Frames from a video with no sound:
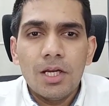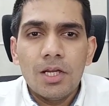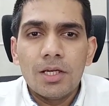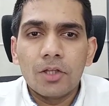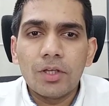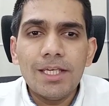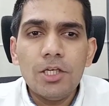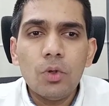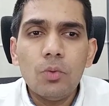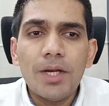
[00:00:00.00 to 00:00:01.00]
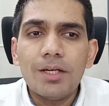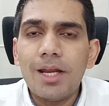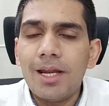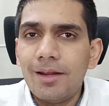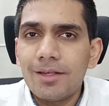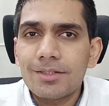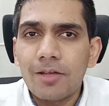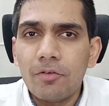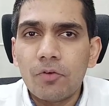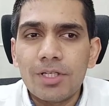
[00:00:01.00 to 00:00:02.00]
Now the equal weighted index
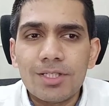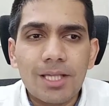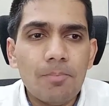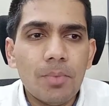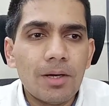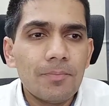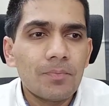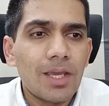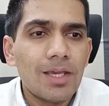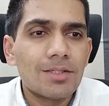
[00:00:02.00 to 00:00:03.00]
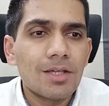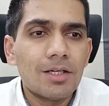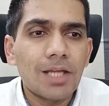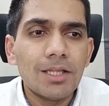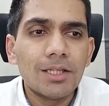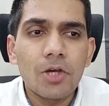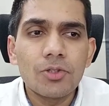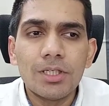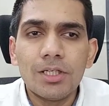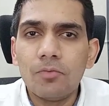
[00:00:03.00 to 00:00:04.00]
level for December is
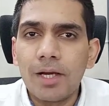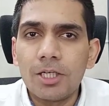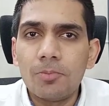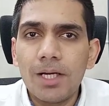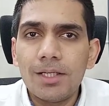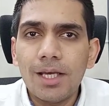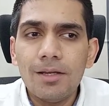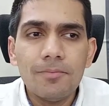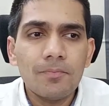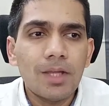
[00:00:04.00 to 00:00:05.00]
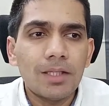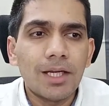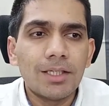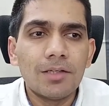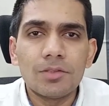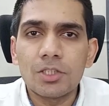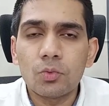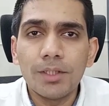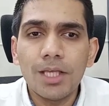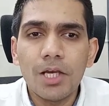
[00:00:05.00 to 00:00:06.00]
10,000 divided by 10. That gives us
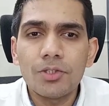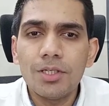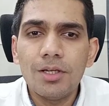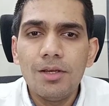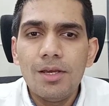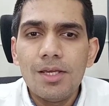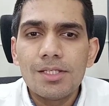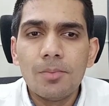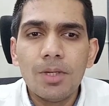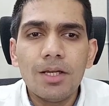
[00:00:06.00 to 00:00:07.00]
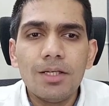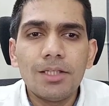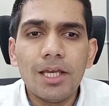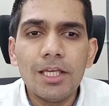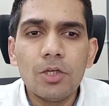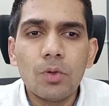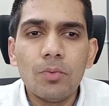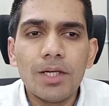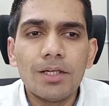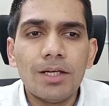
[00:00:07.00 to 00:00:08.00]
1,000. Similarly, the equal
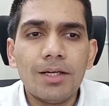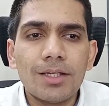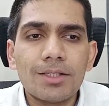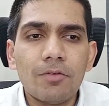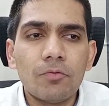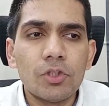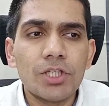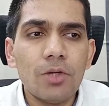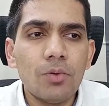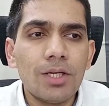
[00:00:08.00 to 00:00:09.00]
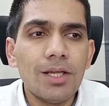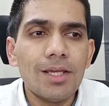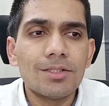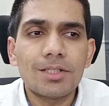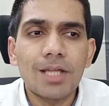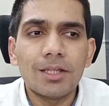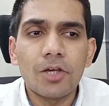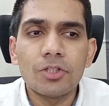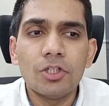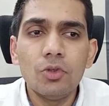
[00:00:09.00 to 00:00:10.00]
weighted index level for January is
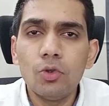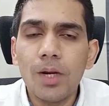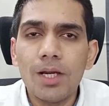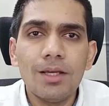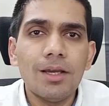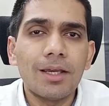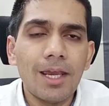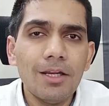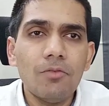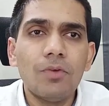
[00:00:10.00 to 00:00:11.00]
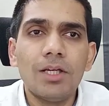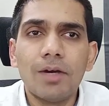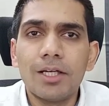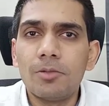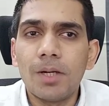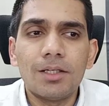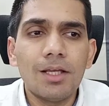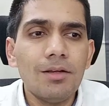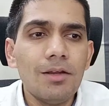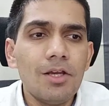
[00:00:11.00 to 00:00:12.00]
10,220. Again, we divide it by
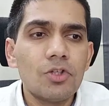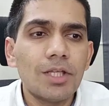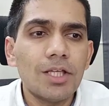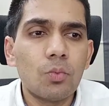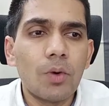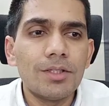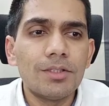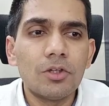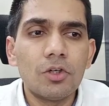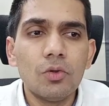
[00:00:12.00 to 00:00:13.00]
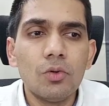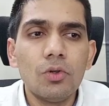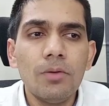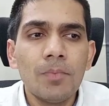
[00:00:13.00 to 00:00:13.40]
10. So that's 1022.